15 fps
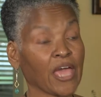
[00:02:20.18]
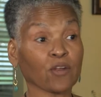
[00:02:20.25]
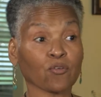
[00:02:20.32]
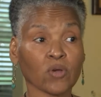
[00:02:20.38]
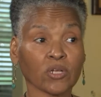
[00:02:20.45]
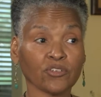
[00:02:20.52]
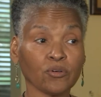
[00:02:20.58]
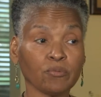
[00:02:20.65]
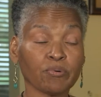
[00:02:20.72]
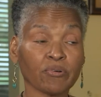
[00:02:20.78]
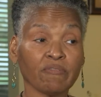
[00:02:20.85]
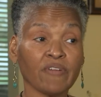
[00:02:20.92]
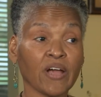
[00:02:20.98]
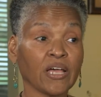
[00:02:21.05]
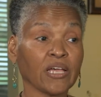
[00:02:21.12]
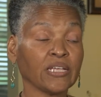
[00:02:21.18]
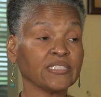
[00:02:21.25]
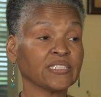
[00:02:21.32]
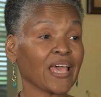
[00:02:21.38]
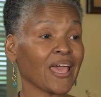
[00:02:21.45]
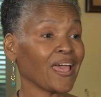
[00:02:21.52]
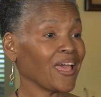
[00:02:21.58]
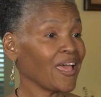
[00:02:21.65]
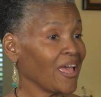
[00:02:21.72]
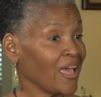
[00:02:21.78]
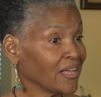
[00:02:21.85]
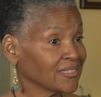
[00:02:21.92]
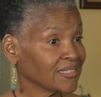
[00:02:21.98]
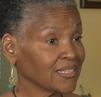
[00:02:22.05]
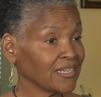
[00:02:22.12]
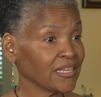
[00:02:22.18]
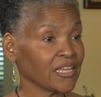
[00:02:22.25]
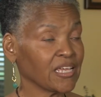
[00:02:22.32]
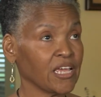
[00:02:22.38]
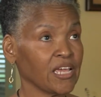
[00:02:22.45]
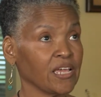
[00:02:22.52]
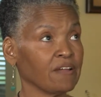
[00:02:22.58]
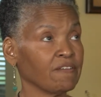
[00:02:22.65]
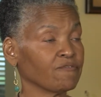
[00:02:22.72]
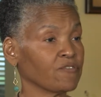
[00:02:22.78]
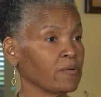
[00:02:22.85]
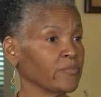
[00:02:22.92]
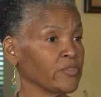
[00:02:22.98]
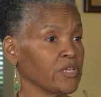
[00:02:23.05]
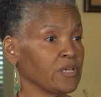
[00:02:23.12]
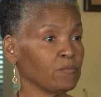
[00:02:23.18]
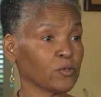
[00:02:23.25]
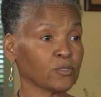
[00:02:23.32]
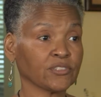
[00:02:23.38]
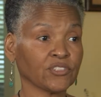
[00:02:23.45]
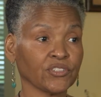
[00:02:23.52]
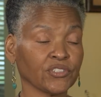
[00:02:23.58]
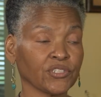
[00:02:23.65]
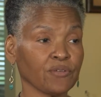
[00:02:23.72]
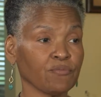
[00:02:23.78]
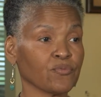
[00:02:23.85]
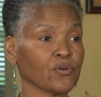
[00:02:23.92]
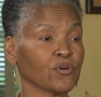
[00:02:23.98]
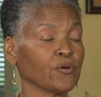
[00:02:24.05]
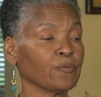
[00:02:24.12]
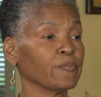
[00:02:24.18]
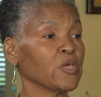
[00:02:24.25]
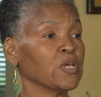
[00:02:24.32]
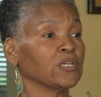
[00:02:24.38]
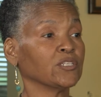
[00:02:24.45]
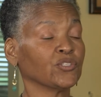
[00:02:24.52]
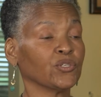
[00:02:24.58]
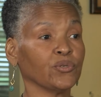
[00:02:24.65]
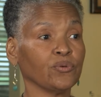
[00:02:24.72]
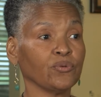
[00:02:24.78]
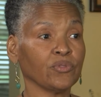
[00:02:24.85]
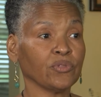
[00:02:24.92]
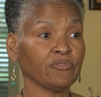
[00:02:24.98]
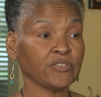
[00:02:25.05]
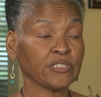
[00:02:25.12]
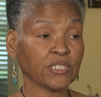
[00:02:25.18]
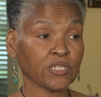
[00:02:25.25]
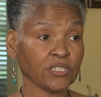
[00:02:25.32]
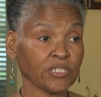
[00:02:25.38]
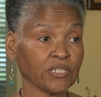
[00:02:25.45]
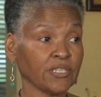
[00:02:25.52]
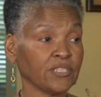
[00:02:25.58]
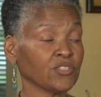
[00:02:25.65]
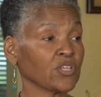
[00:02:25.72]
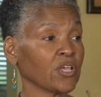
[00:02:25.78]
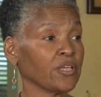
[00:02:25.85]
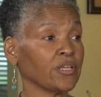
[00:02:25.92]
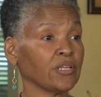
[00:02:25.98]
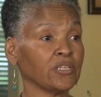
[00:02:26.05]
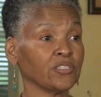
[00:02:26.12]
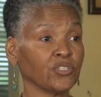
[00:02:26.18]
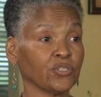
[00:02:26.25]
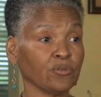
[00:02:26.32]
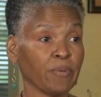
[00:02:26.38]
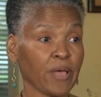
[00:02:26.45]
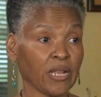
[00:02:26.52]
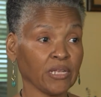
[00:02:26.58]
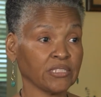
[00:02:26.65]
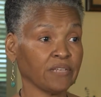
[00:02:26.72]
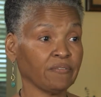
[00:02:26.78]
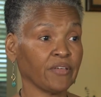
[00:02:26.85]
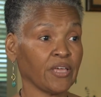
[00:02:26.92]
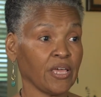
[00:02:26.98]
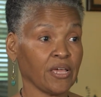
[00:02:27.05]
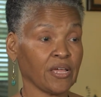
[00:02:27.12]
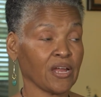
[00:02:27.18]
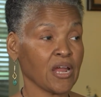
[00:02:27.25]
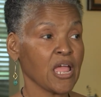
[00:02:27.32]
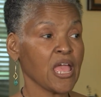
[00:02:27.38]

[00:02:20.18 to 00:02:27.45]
Anne Arundel provides excellent care from the emergency room to the physicians and to palliative care.